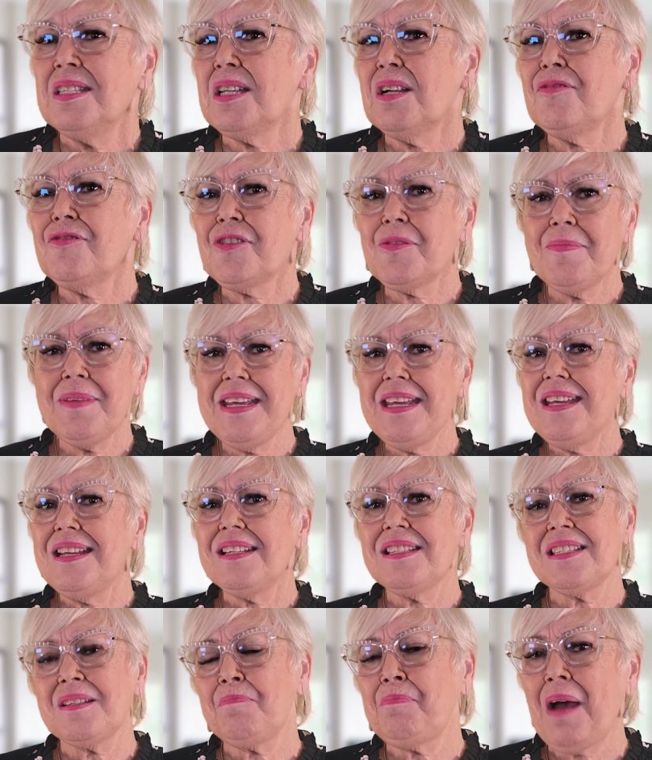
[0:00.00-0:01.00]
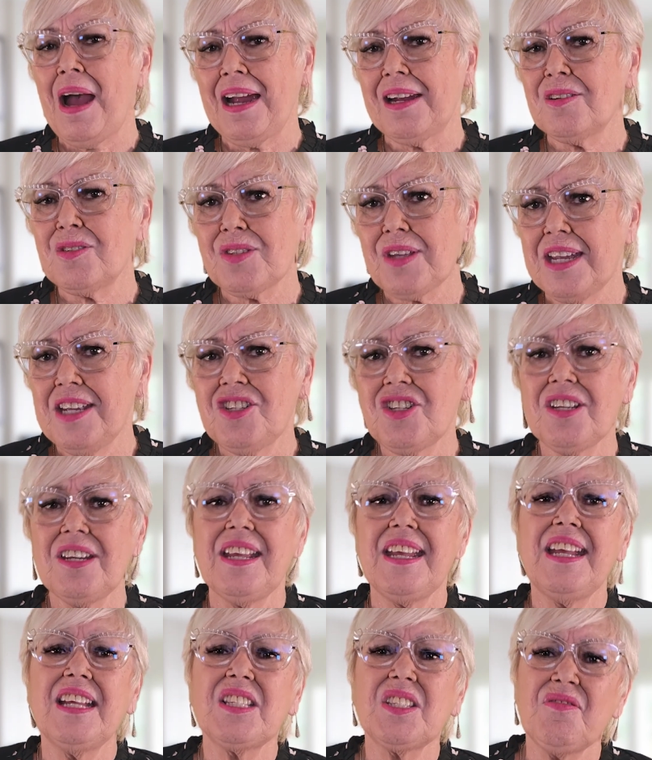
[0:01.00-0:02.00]
So for me as the buyer's
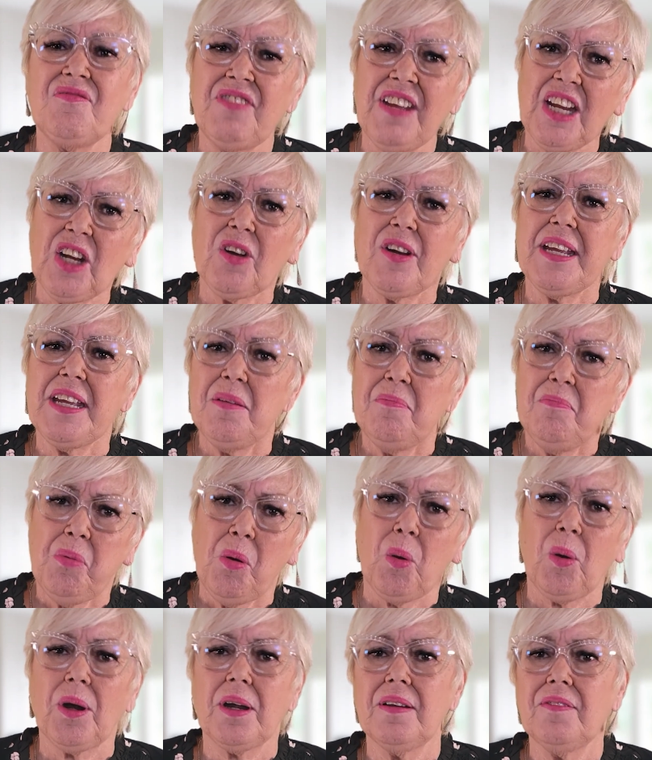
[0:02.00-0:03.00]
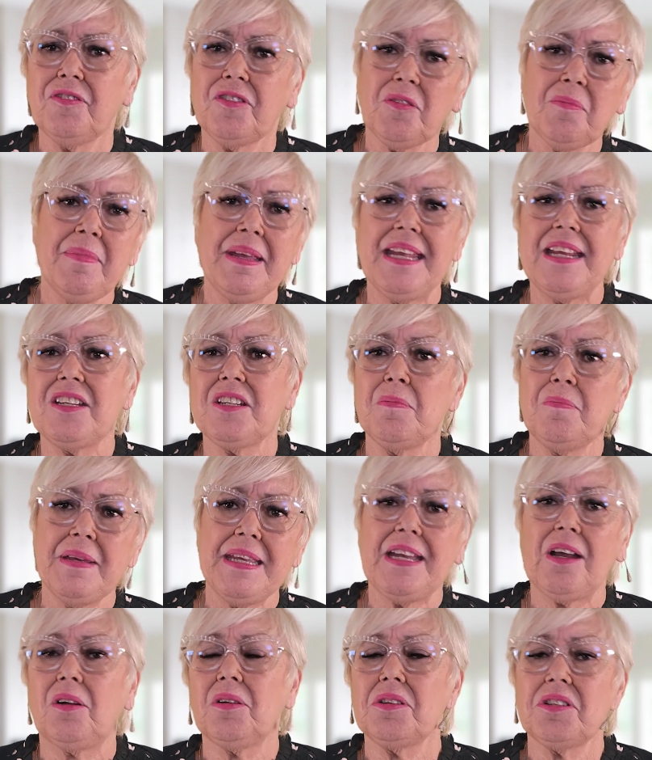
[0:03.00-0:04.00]
agent, it's very important for me to
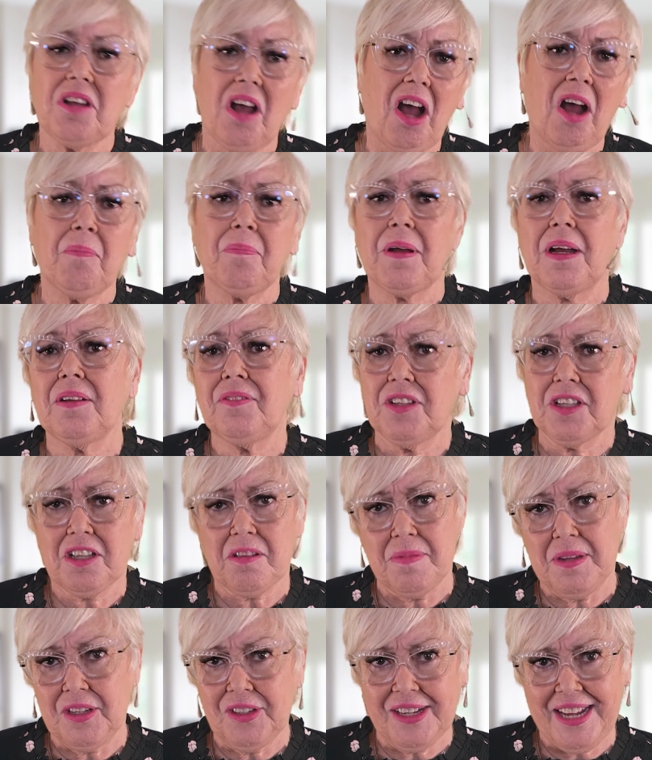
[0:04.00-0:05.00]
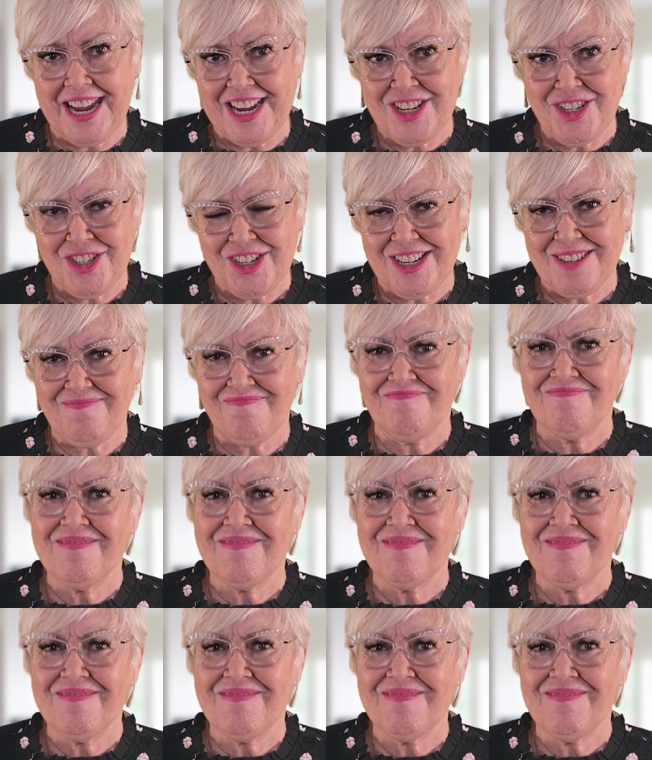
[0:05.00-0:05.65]
be on top of the communication.